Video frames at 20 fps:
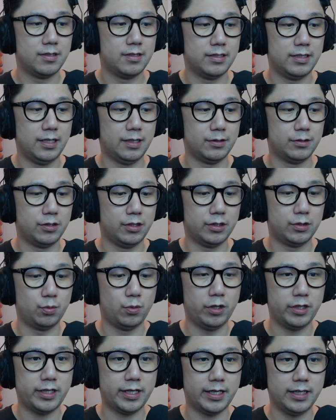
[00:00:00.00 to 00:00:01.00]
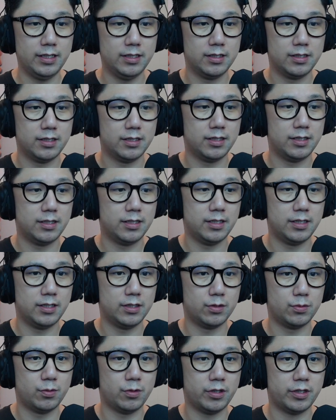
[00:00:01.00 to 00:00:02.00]
Yeah, so it's working.
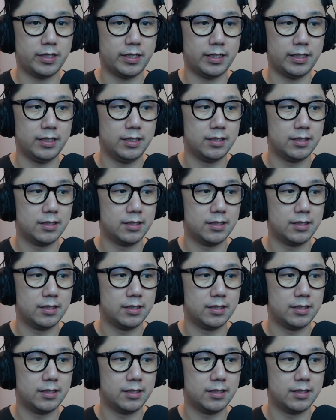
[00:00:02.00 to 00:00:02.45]
It's working.